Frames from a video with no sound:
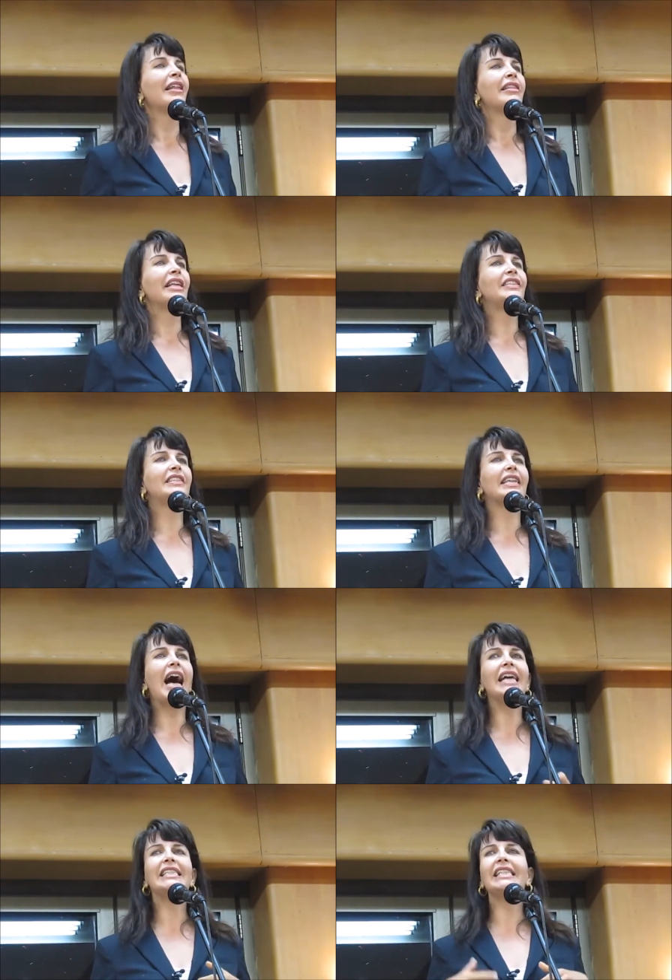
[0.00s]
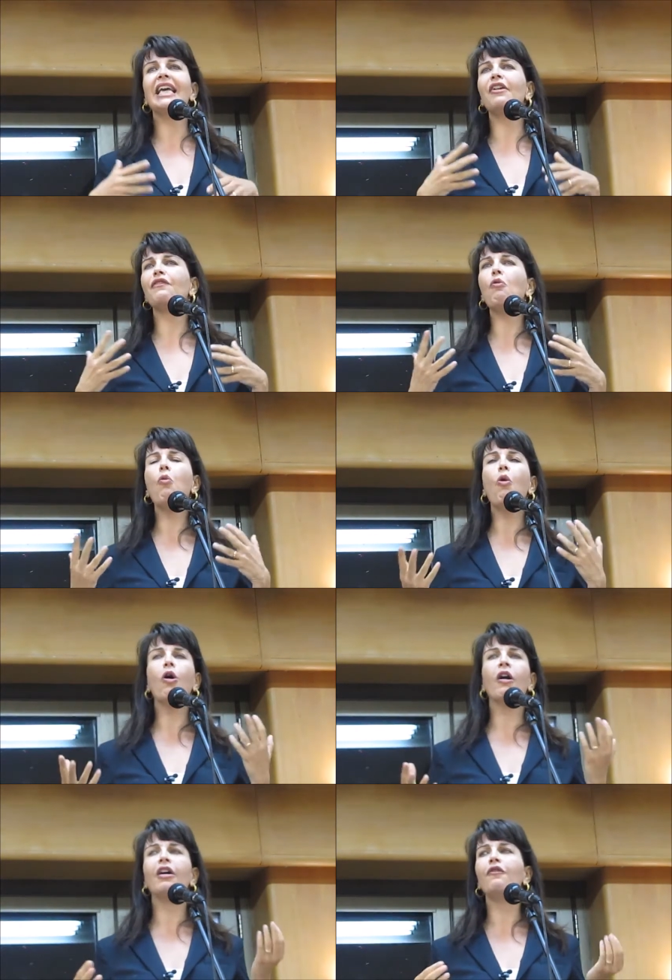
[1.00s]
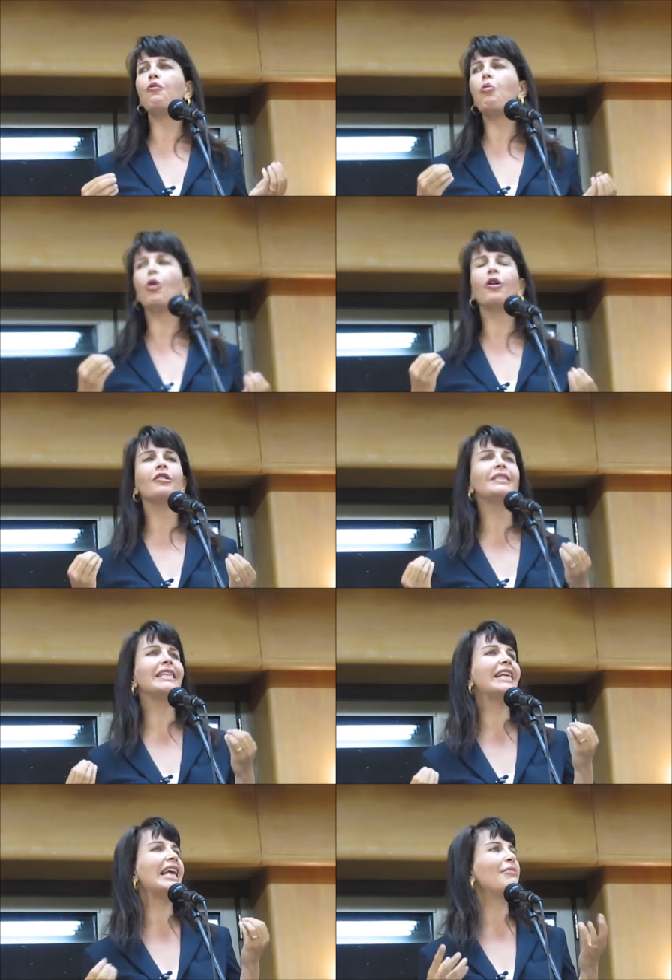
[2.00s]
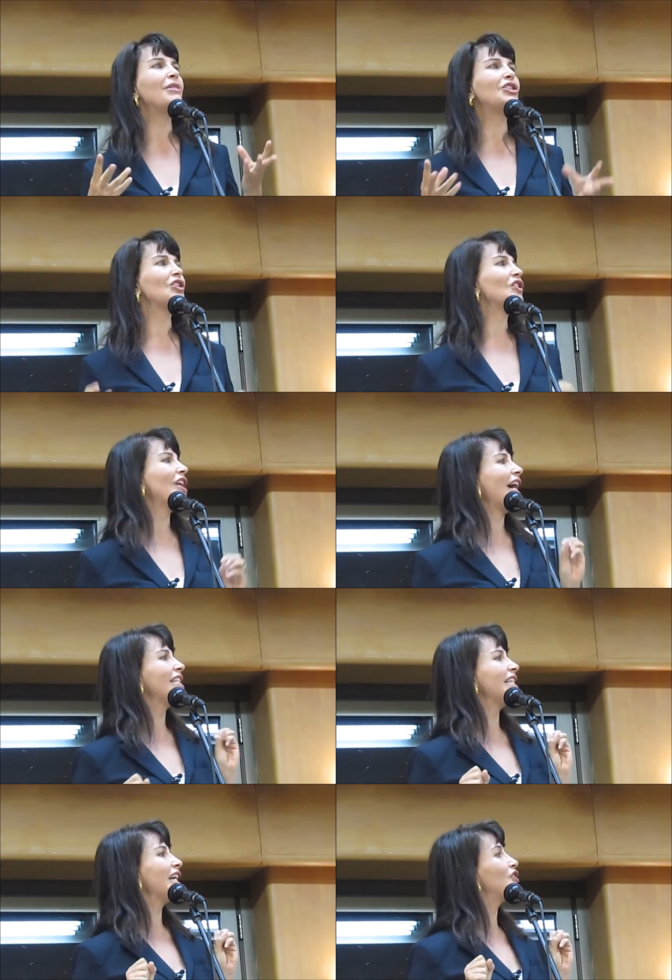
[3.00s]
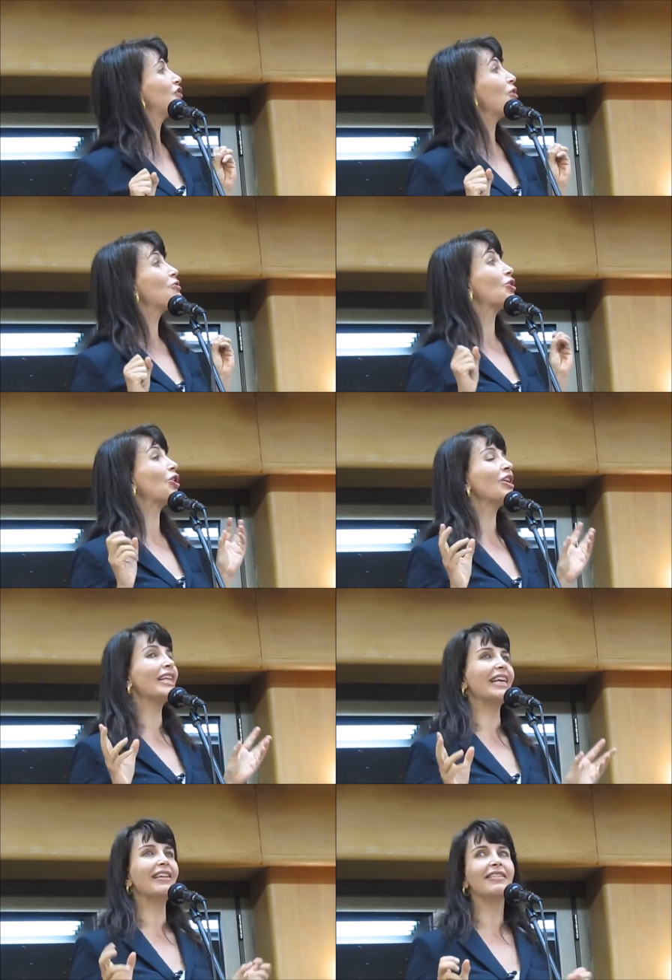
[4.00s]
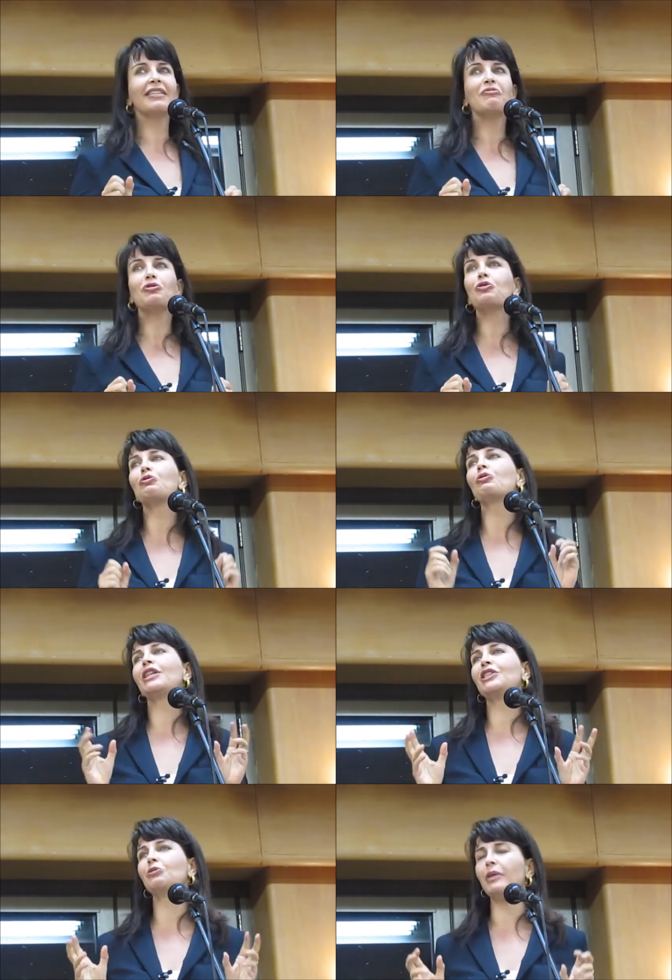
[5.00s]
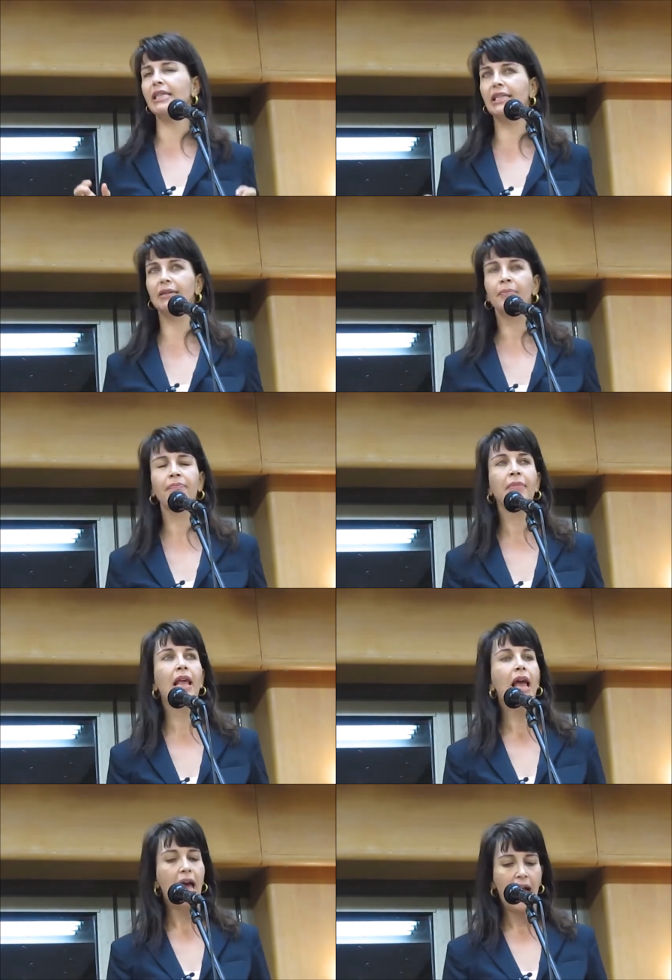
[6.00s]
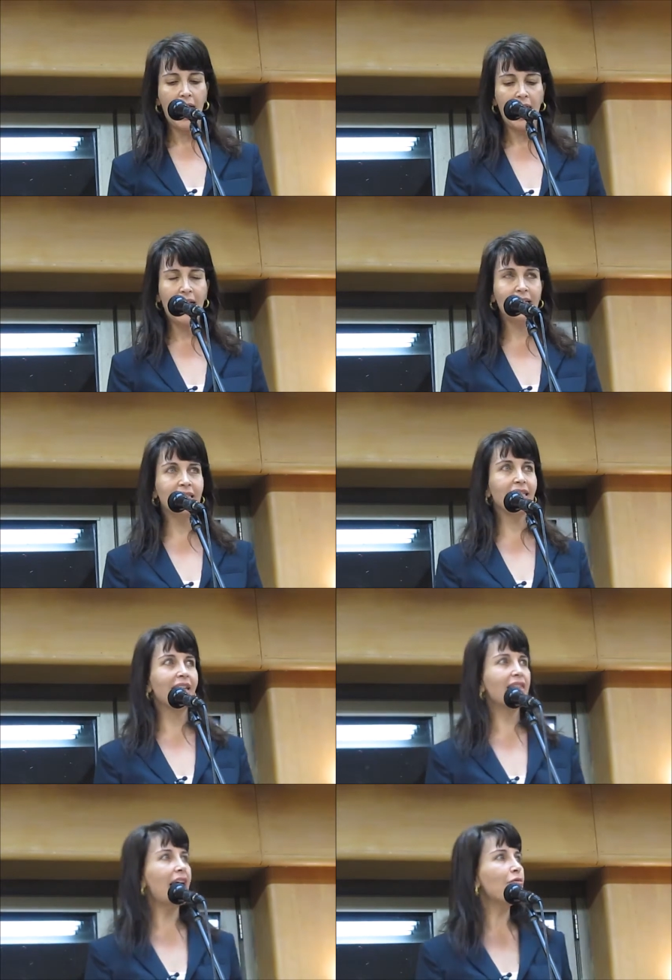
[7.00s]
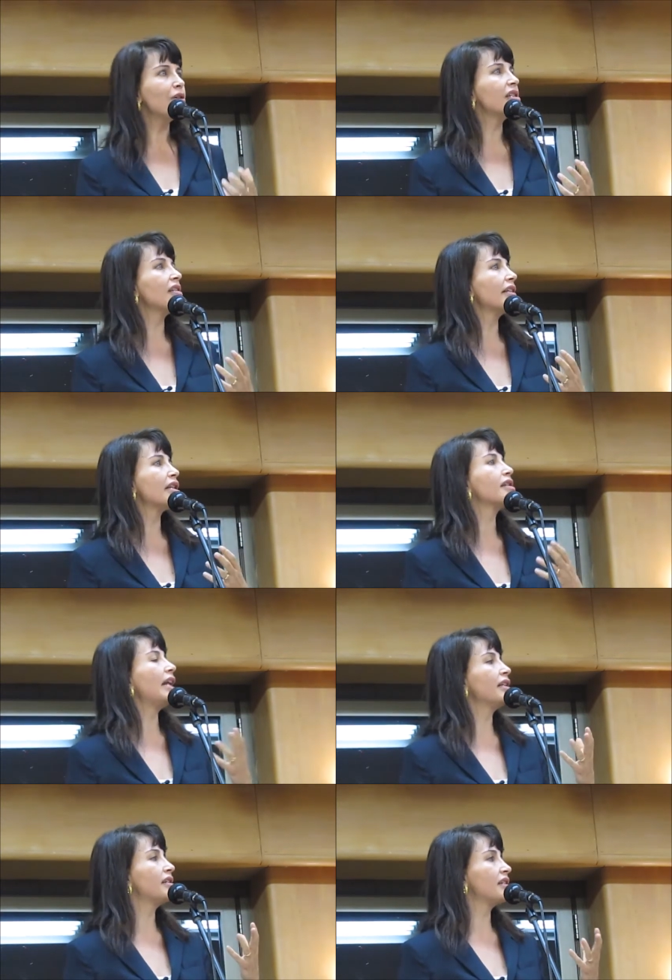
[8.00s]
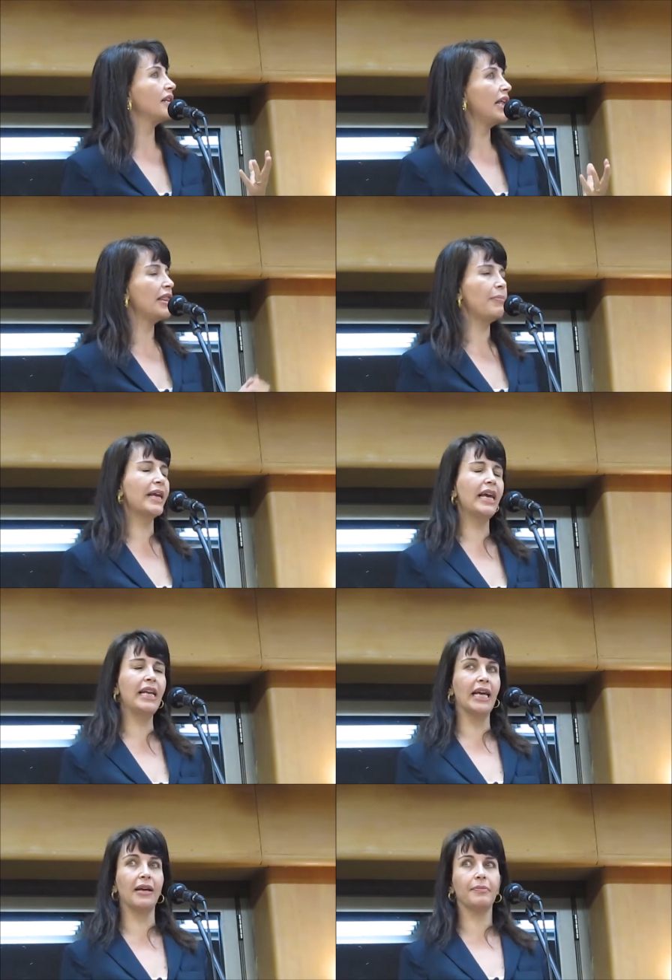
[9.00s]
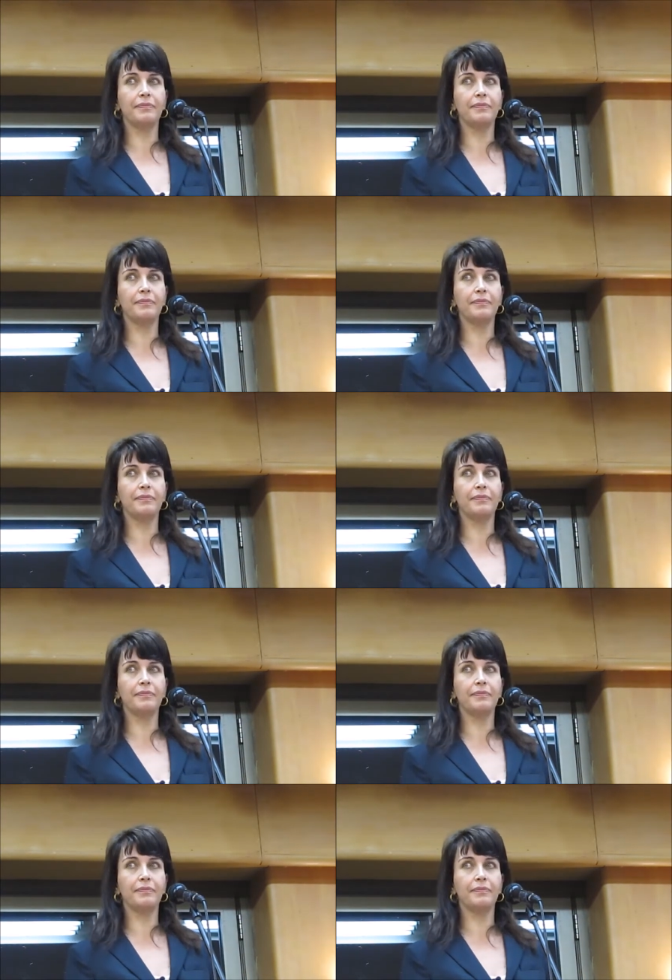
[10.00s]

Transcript: This idea of a war of words and images and ideas, it's so girly, truly sweet. And that was the sense in the beginning